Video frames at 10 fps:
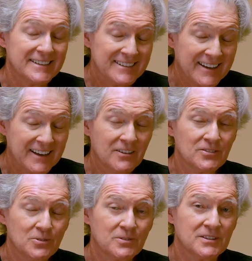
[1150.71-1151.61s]
now
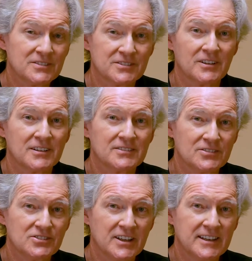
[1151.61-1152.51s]
you can start
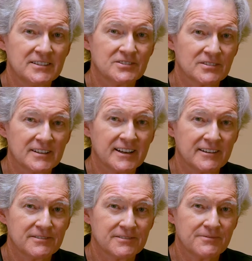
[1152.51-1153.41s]
to change your life.